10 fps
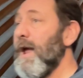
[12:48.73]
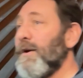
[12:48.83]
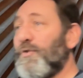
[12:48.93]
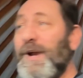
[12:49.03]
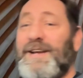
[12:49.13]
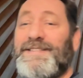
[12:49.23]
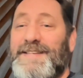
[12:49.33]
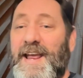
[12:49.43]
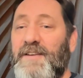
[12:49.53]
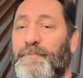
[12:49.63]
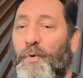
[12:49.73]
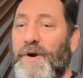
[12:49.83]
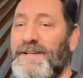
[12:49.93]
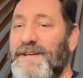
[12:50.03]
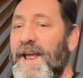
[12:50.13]
create a save
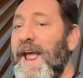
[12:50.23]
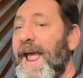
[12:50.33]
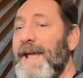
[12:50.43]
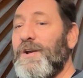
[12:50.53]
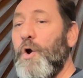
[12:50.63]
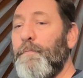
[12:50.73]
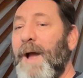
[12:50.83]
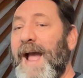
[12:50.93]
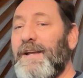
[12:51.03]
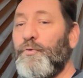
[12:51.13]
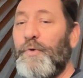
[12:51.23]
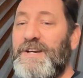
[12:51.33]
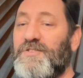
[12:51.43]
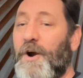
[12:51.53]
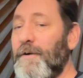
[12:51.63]
point, and go back and
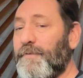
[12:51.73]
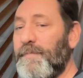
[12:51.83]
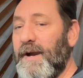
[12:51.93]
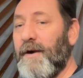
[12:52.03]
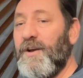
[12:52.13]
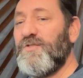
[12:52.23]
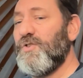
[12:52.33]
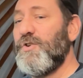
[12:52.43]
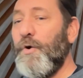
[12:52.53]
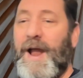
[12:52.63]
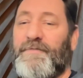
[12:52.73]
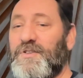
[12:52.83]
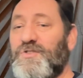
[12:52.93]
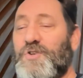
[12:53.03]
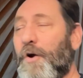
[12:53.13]
restart from there so you don't have to
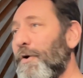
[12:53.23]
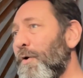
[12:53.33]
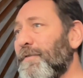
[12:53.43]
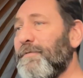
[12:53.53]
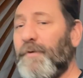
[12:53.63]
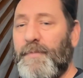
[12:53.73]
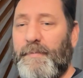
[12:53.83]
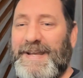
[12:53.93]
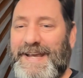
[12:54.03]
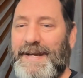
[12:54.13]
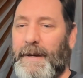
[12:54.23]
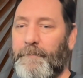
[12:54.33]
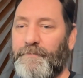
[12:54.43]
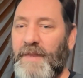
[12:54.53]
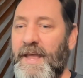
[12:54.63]
start over from the beginning.
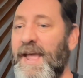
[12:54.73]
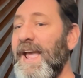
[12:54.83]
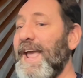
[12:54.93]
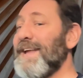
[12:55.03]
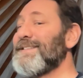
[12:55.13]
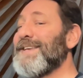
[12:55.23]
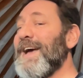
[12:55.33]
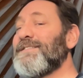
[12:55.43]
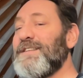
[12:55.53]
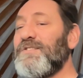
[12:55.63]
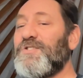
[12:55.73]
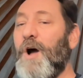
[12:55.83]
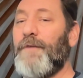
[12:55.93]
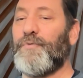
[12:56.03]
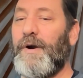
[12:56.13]
In testing
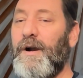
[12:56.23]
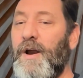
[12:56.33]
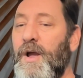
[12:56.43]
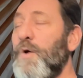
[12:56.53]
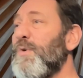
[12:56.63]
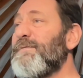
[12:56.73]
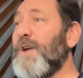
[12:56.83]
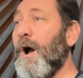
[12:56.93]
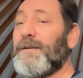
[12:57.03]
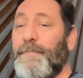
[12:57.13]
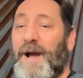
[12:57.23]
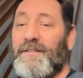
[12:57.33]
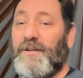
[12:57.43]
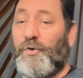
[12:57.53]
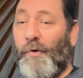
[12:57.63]
software, we've talked
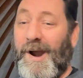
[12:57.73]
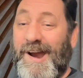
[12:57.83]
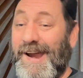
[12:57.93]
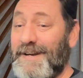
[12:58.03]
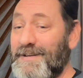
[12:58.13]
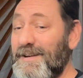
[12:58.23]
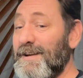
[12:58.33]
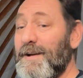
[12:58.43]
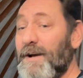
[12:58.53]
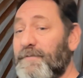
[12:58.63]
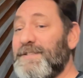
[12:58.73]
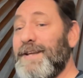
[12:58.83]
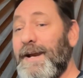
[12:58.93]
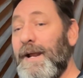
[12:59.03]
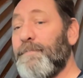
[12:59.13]
about the grind of
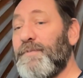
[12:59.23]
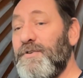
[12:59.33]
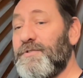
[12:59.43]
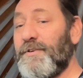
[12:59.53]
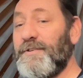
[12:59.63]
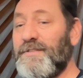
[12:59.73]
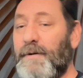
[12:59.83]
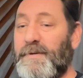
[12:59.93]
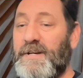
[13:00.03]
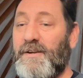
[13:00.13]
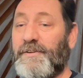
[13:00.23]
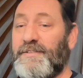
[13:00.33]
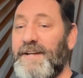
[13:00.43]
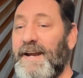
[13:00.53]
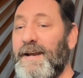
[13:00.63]
setting up users in a particular
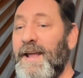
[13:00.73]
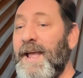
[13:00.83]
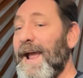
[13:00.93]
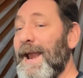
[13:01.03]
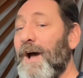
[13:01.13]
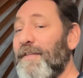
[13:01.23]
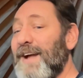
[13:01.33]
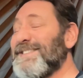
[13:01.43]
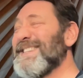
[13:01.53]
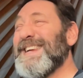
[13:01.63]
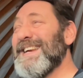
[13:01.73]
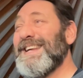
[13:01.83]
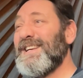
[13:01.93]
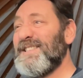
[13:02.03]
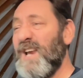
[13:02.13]
state and how that's
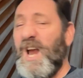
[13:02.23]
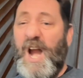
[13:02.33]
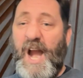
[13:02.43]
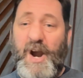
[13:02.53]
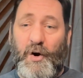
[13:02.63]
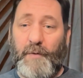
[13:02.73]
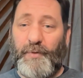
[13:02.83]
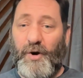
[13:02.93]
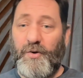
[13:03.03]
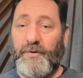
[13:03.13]
tedious, error-prone,